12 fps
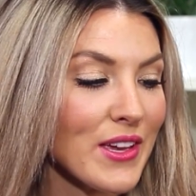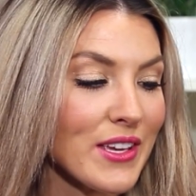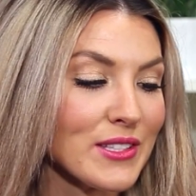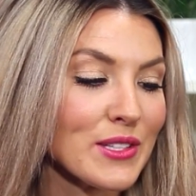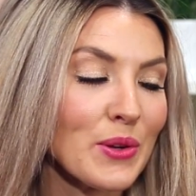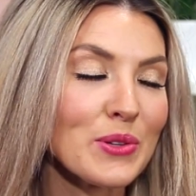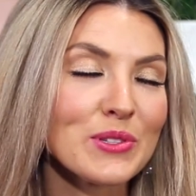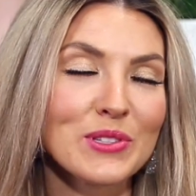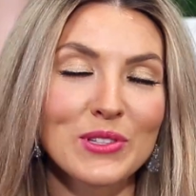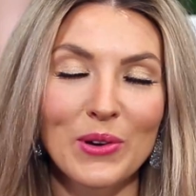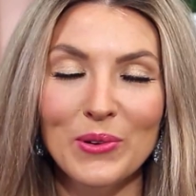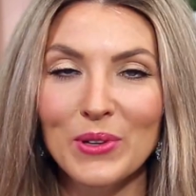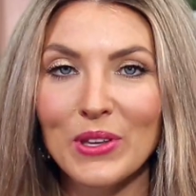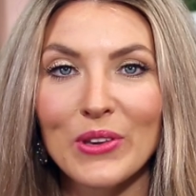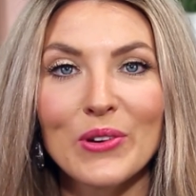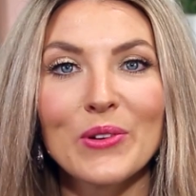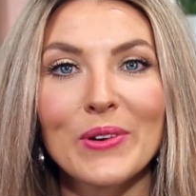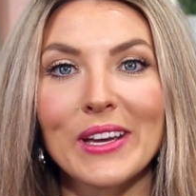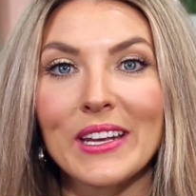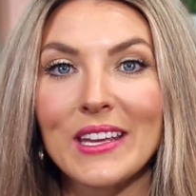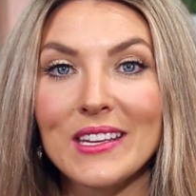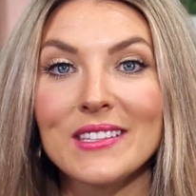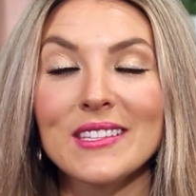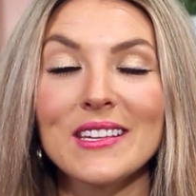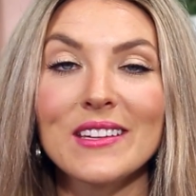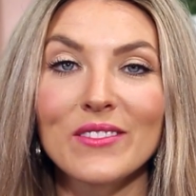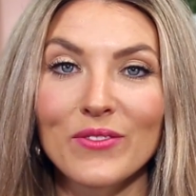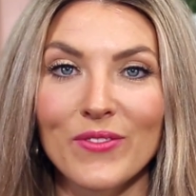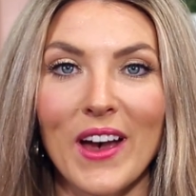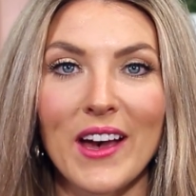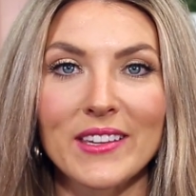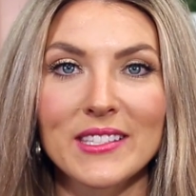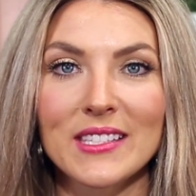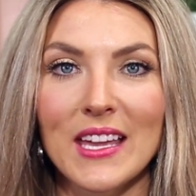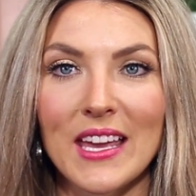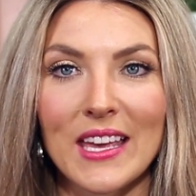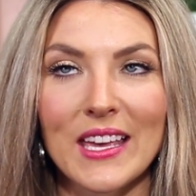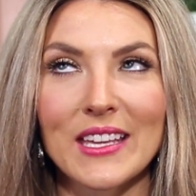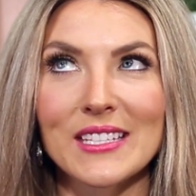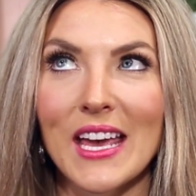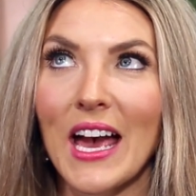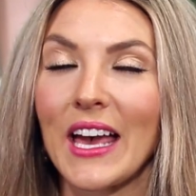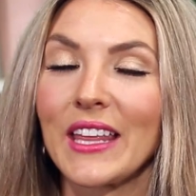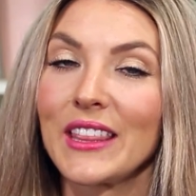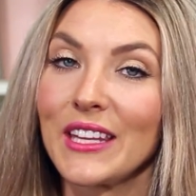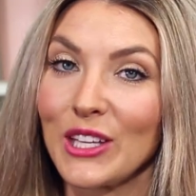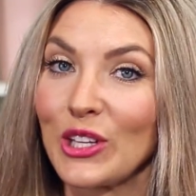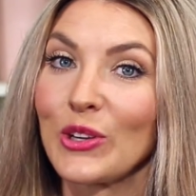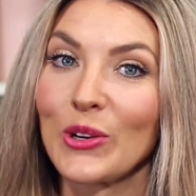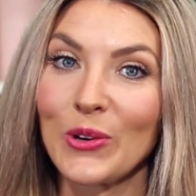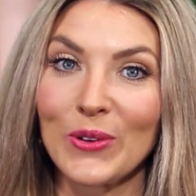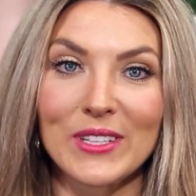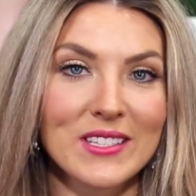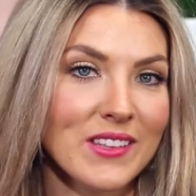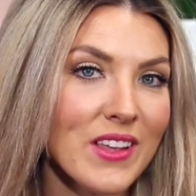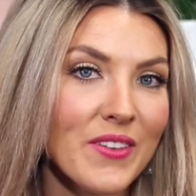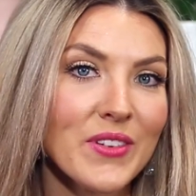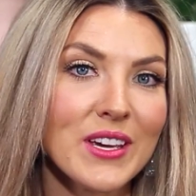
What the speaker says: It's so cute and easy and fast, and I think you're going to love